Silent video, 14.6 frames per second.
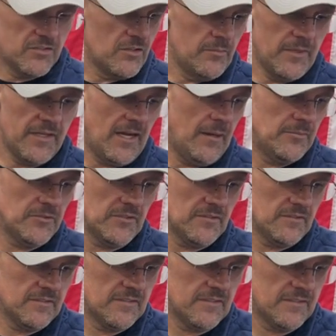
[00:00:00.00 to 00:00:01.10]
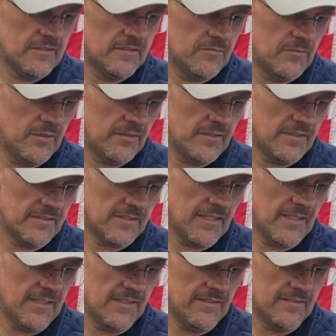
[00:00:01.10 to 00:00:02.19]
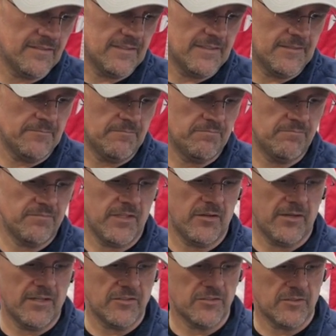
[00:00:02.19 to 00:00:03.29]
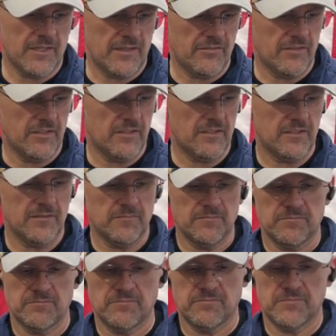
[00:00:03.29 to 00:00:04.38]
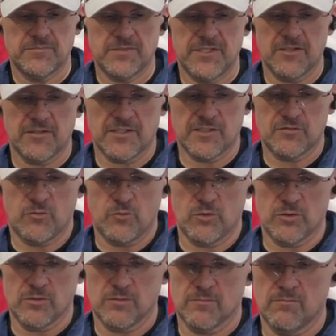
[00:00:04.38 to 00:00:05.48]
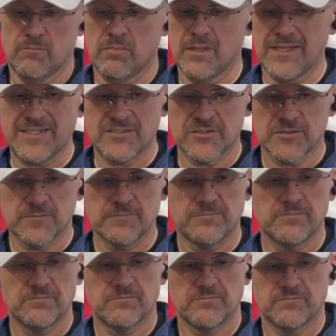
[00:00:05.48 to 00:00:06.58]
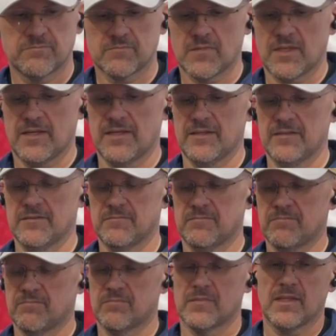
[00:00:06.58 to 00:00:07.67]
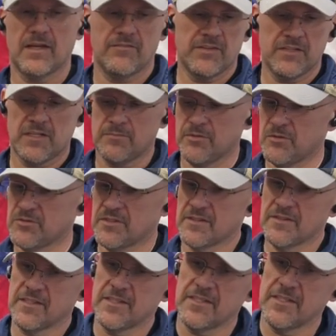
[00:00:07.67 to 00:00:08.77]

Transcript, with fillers: so many options with these guys. Um, you know, I also have the TRX4 Blazer, and I've ended up using